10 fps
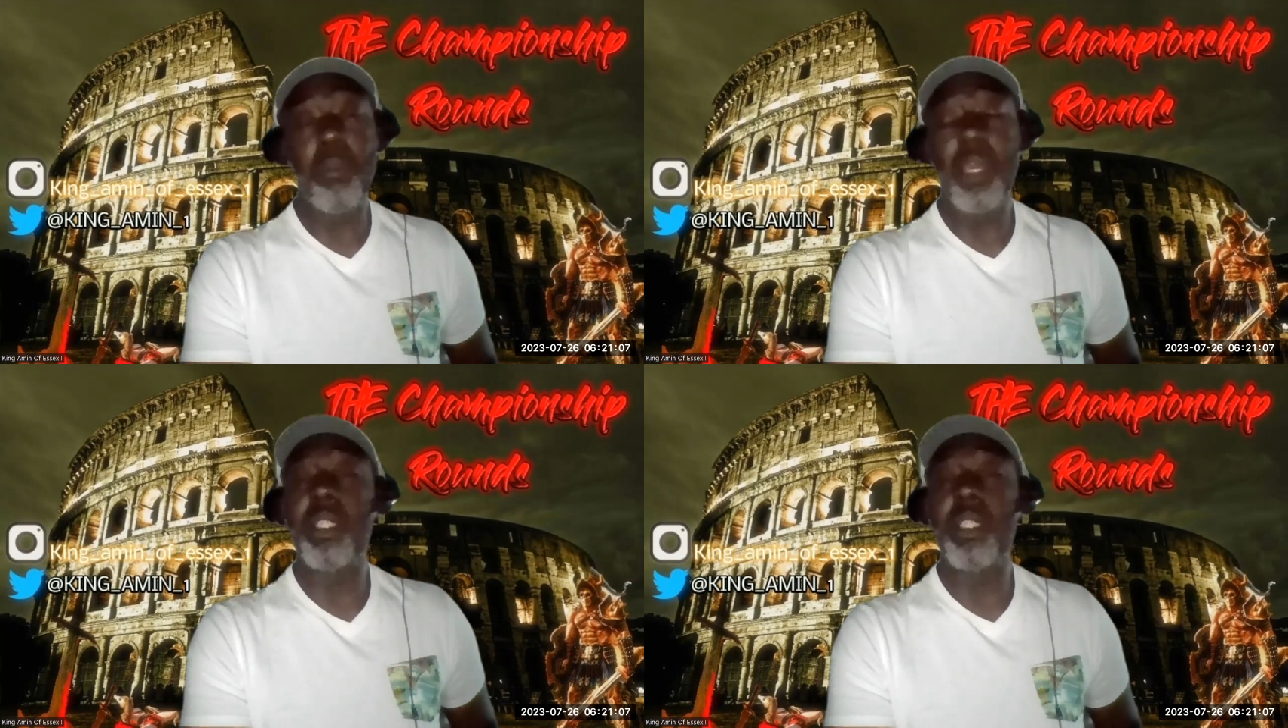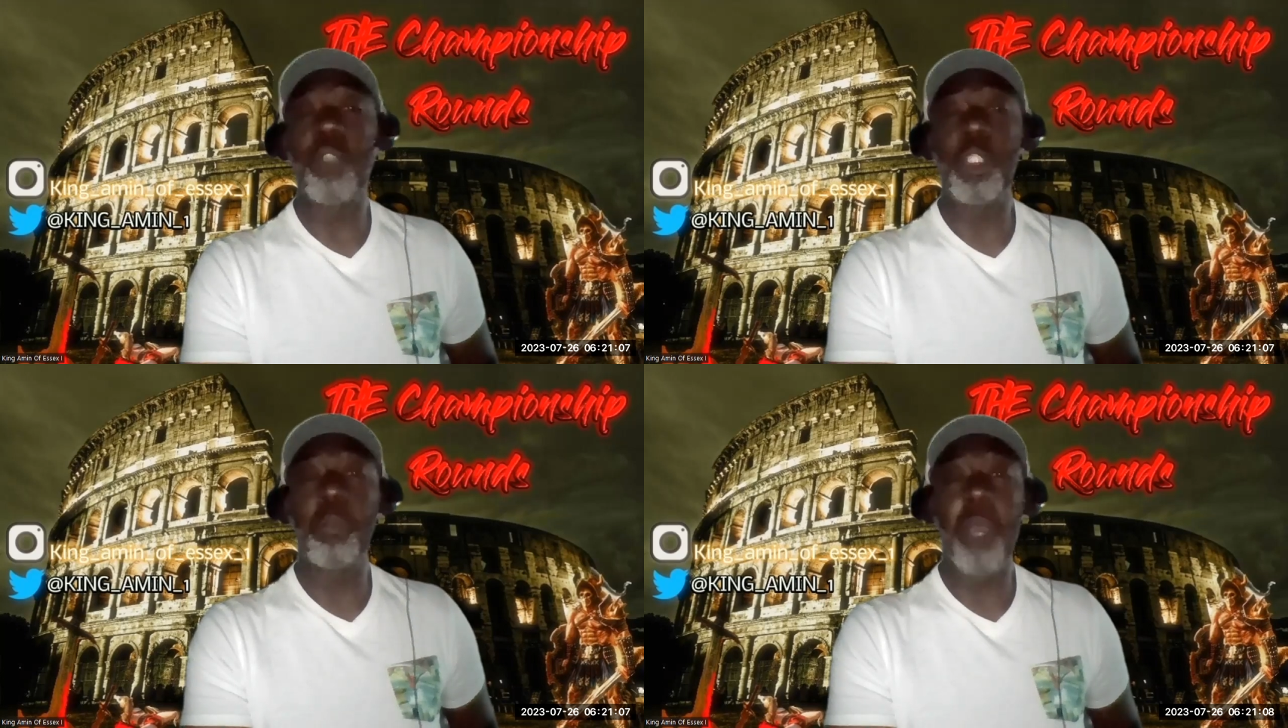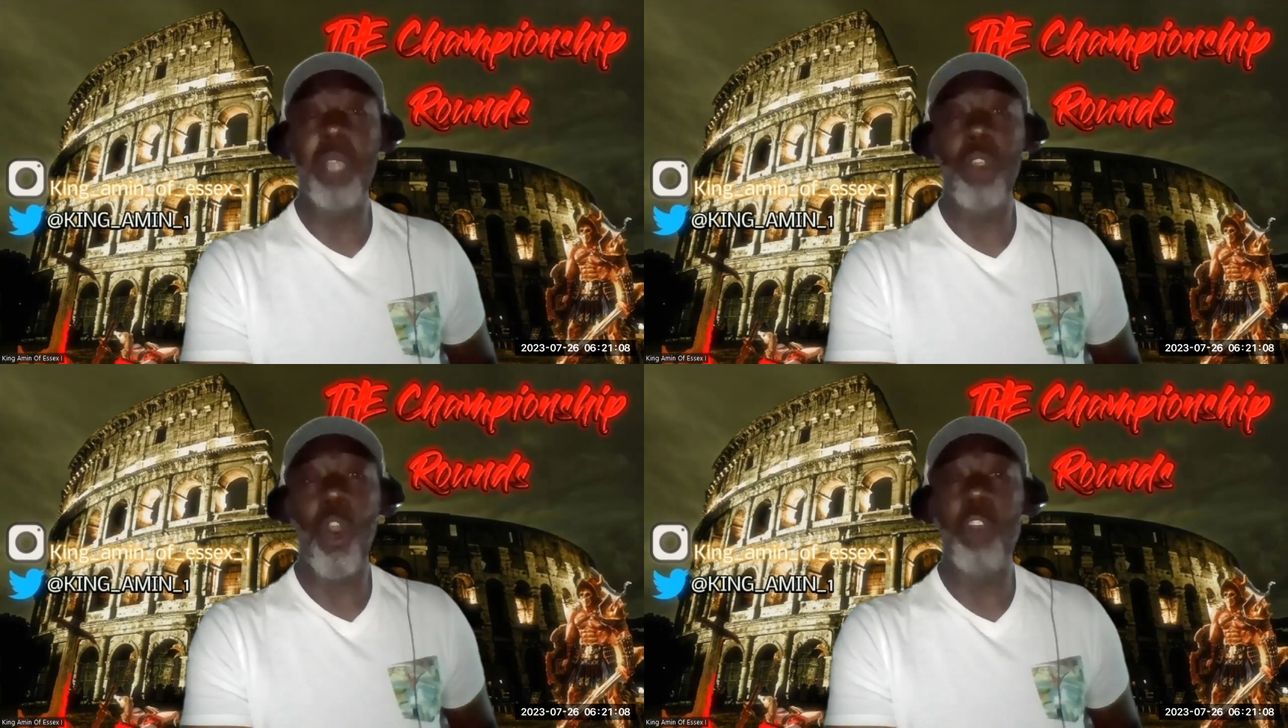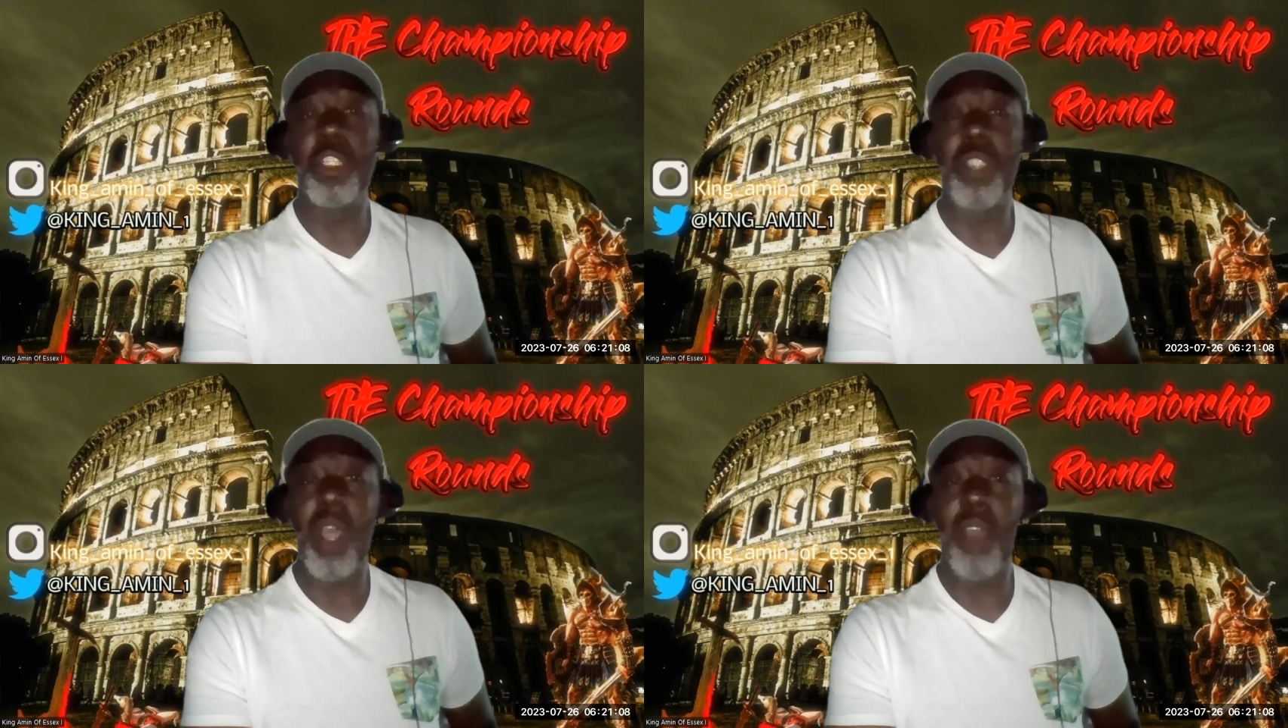because I respect
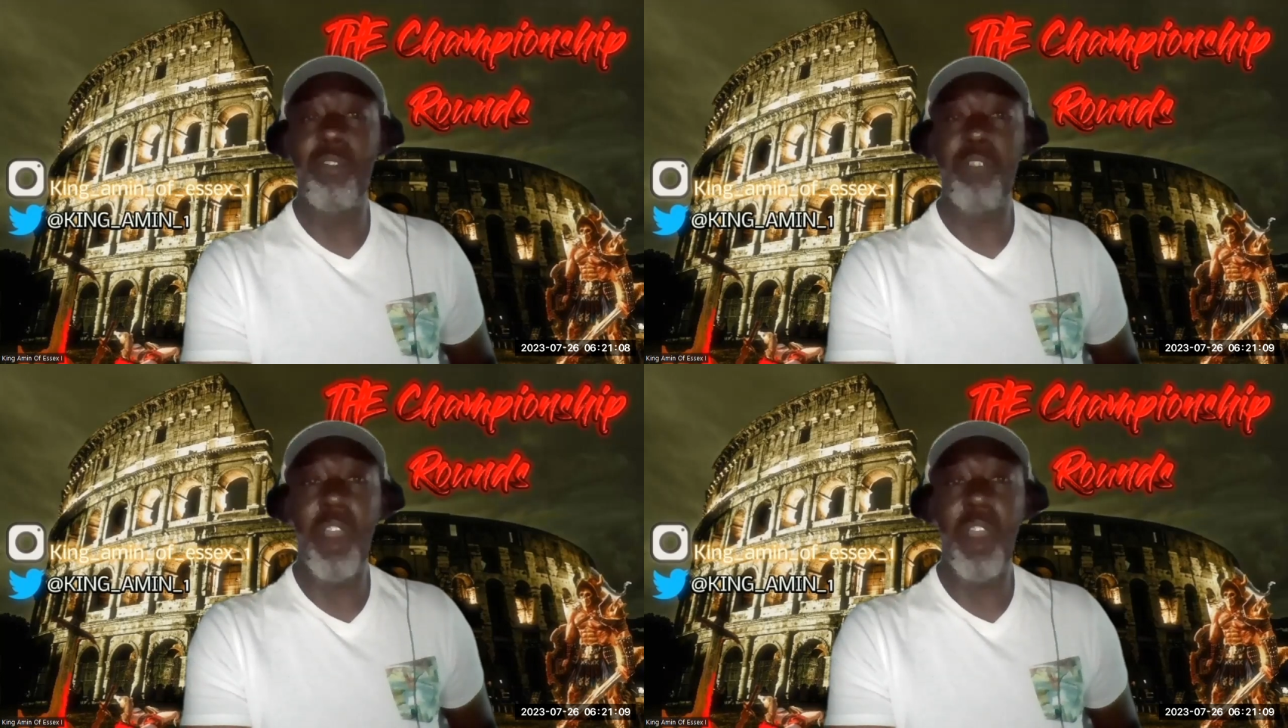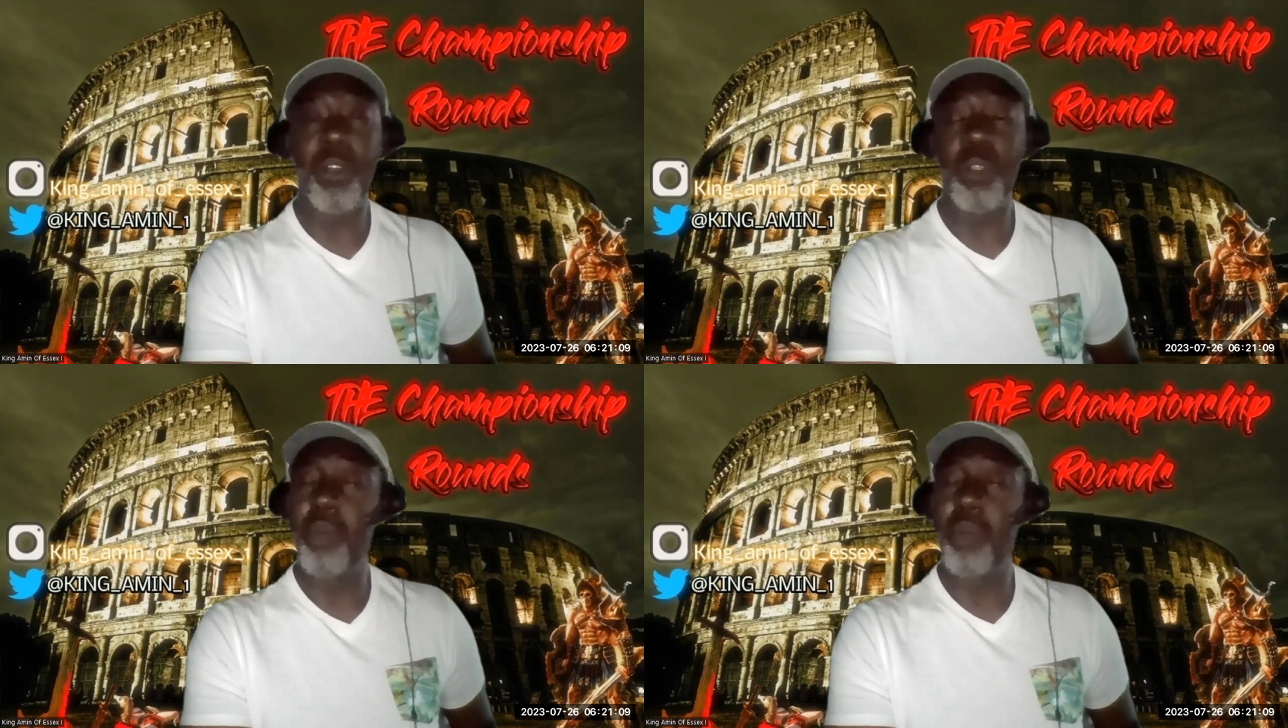Argentine fighters,